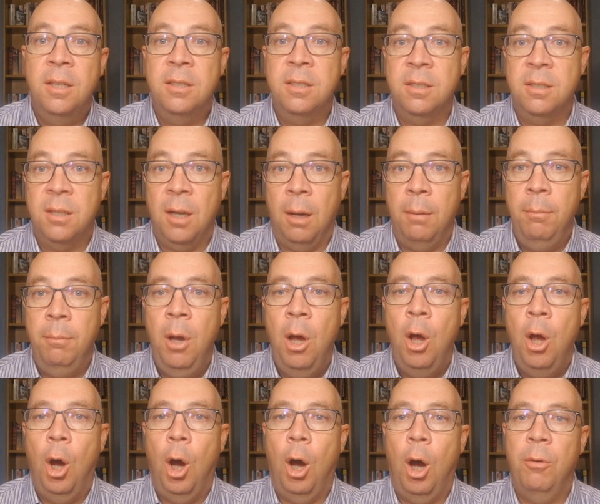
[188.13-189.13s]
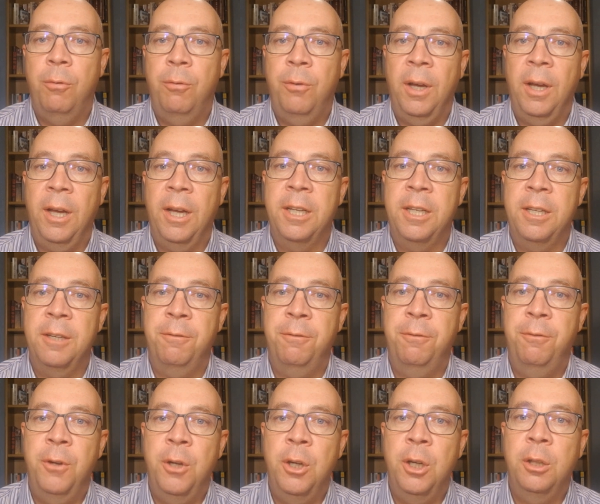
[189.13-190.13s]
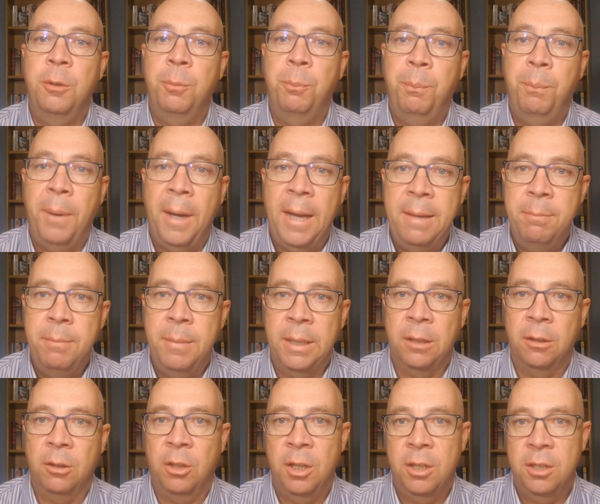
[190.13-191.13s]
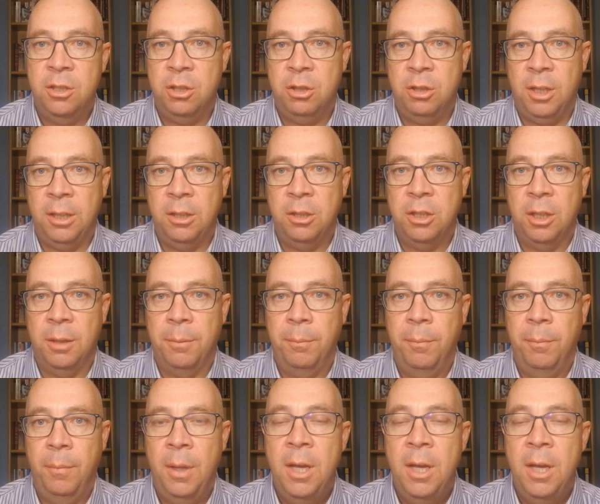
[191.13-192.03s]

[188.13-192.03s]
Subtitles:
Some offer a deferred payment structure.